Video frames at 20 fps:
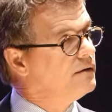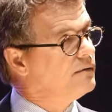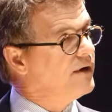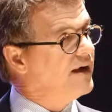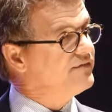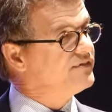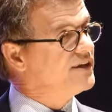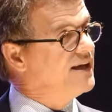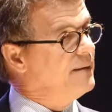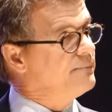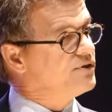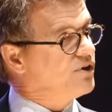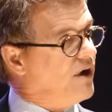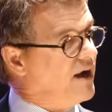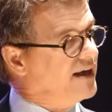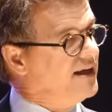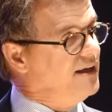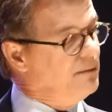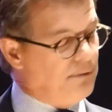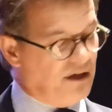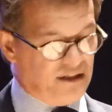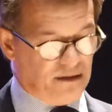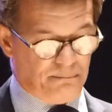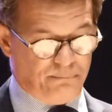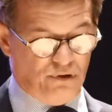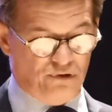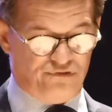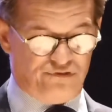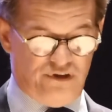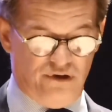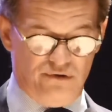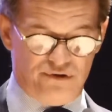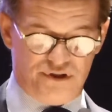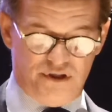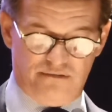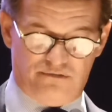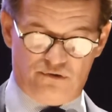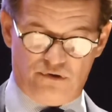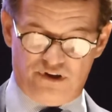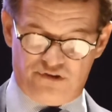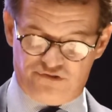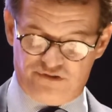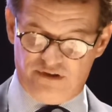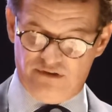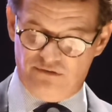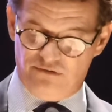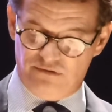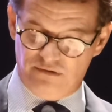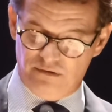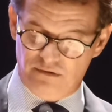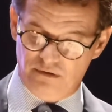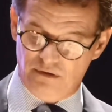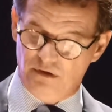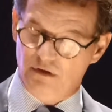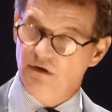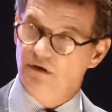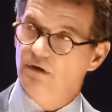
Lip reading: We have to keep talking about the persecution of Christians.